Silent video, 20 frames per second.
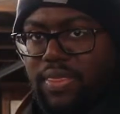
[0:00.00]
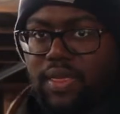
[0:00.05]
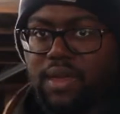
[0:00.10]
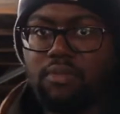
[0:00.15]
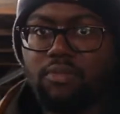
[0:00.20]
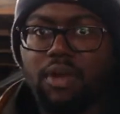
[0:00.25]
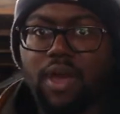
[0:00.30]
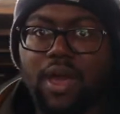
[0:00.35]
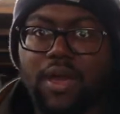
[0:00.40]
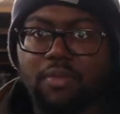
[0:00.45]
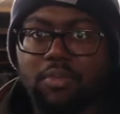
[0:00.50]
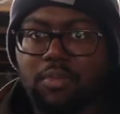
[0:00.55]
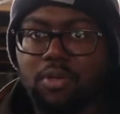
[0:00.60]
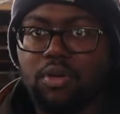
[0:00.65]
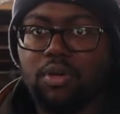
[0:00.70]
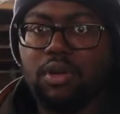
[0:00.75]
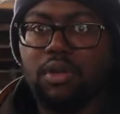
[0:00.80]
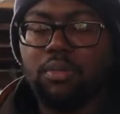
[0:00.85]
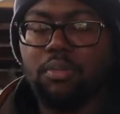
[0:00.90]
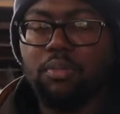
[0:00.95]
think we'll have
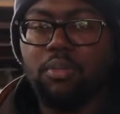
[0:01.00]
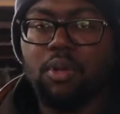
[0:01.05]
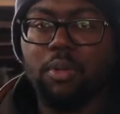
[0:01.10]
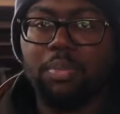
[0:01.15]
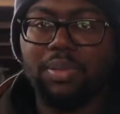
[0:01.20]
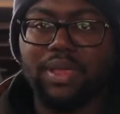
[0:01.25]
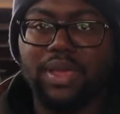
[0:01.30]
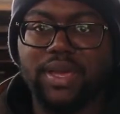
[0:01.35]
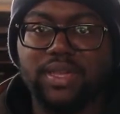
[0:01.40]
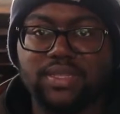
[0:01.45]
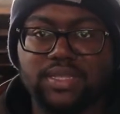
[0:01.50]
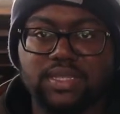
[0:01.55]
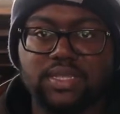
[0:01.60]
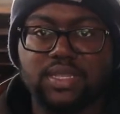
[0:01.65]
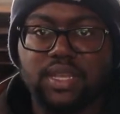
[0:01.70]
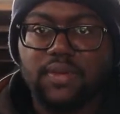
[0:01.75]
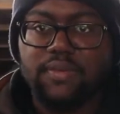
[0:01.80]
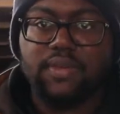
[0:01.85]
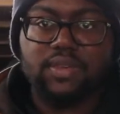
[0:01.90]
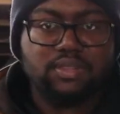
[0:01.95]
more plans and
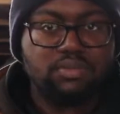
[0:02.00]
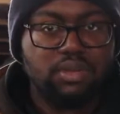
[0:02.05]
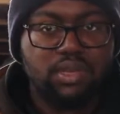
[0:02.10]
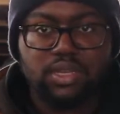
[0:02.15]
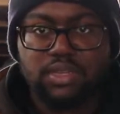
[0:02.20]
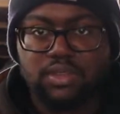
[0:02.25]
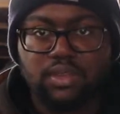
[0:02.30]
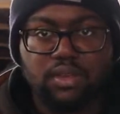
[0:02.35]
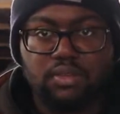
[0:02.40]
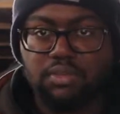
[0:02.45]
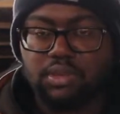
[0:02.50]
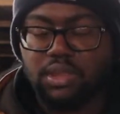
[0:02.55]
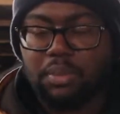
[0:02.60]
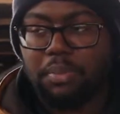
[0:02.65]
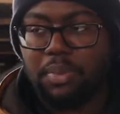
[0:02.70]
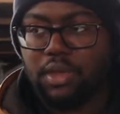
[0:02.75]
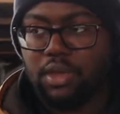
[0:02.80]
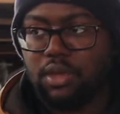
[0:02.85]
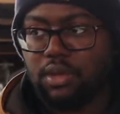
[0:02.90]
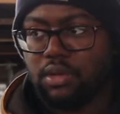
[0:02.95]
stuff as we continue with the
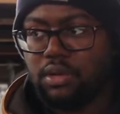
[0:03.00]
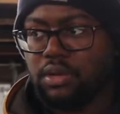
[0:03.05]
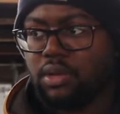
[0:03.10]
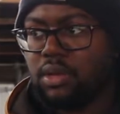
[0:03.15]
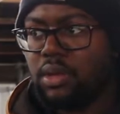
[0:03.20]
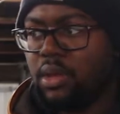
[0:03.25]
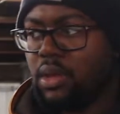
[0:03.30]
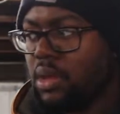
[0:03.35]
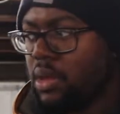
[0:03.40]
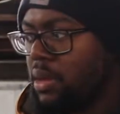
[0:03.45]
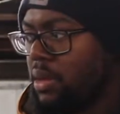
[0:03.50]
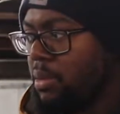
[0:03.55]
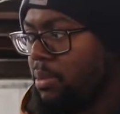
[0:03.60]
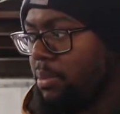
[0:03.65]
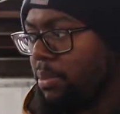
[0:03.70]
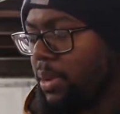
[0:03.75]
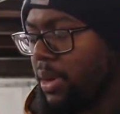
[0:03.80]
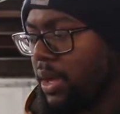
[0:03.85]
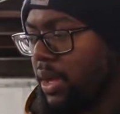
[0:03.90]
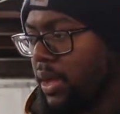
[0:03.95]
build.
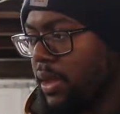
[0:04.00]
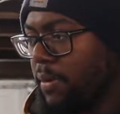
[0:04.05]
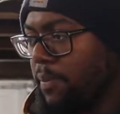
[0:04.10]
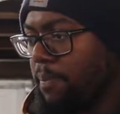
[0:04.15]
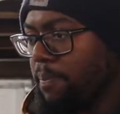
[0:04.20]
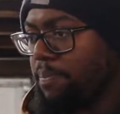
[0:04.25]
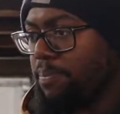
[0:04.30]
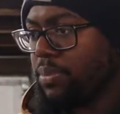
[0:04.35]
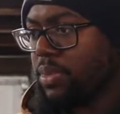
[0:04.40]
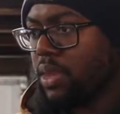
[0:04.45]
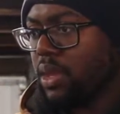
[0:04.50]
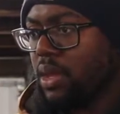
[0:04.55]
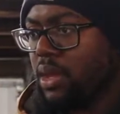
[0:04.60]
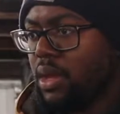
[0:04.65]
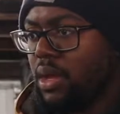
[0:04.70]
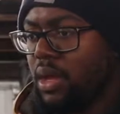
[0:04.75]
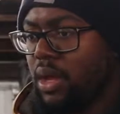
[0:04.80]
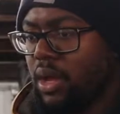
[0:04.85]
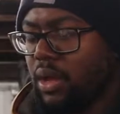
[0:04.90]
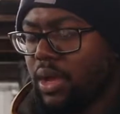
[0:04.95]
But
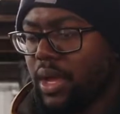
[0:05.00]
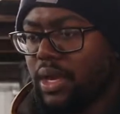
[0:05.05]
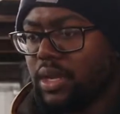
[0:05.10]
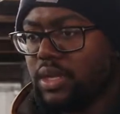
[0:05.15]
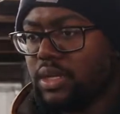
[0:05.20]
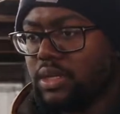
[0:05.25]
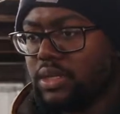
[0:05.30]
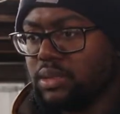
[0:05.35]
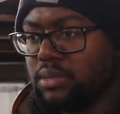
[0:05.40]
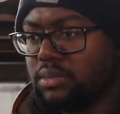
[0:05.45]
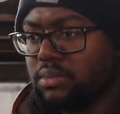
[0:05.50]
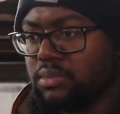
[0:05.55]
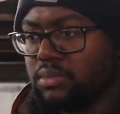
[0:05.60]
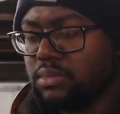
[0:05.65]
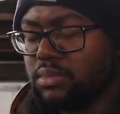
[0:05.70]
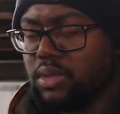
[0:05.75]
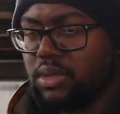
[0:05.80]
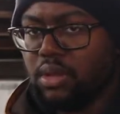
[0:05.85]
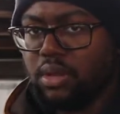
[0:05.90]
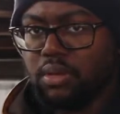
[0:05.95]
I'll kind
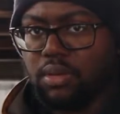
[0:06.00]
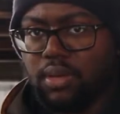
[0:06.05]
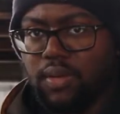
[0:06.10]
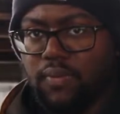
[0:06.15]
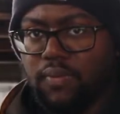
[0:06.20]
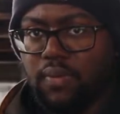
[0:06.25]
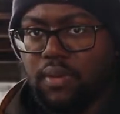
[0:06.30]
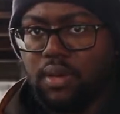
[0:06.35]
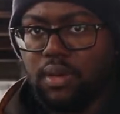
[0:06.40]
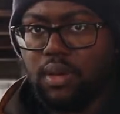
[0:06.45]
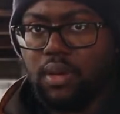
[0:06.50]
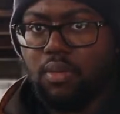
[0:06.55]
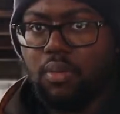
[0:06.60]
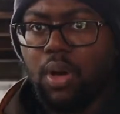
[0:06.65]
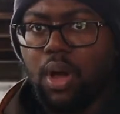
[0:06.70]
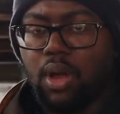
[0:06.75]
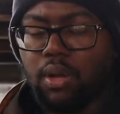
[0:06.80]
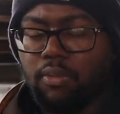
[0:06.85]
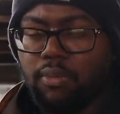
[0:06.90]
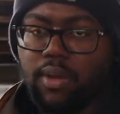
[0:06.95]
of give a
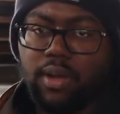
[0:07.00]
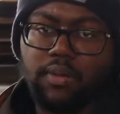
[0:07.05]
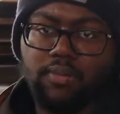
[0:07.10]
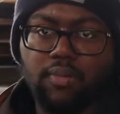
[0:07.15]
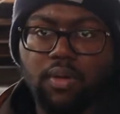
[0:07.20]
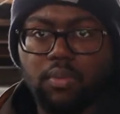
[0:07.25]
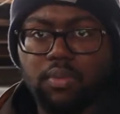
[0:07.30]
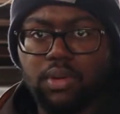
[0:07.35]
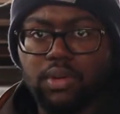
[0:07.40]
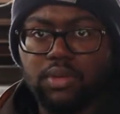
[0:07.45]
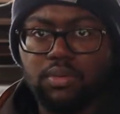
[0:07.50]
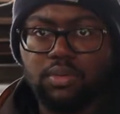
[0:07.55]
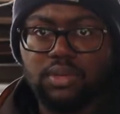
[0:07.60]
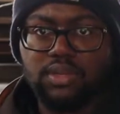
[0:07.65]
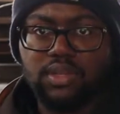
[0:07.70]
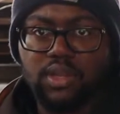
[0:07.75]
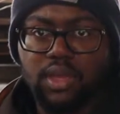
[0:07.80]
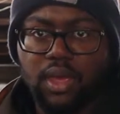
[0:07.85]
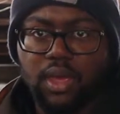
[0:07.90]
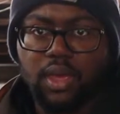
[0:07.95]
walk around of what we're doing
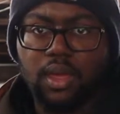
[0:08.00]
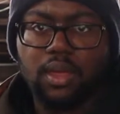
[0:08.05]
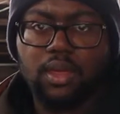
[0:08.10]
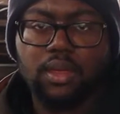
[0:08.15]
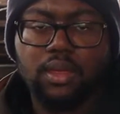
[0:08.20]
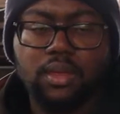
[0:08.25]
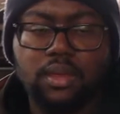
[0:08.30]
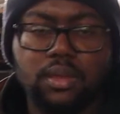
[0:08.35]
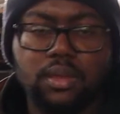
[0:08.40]
today.